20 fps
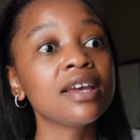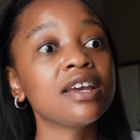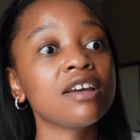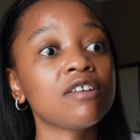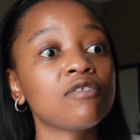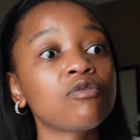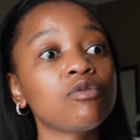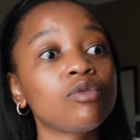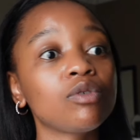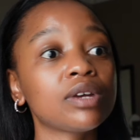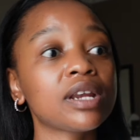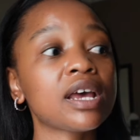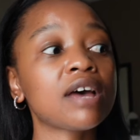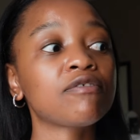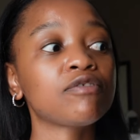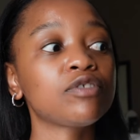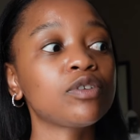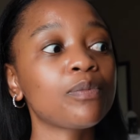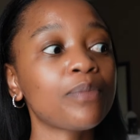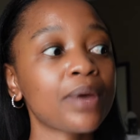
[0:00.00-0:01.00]
if we would
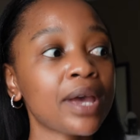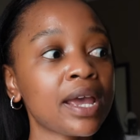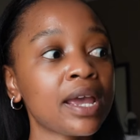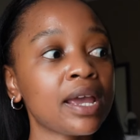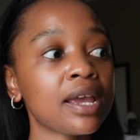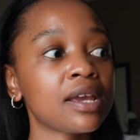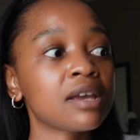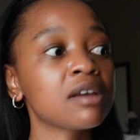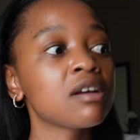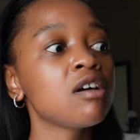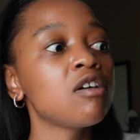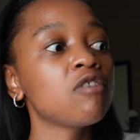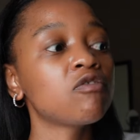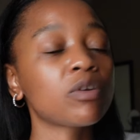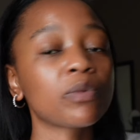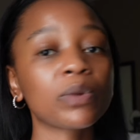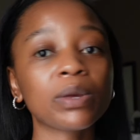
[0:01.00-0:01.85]
have to pay for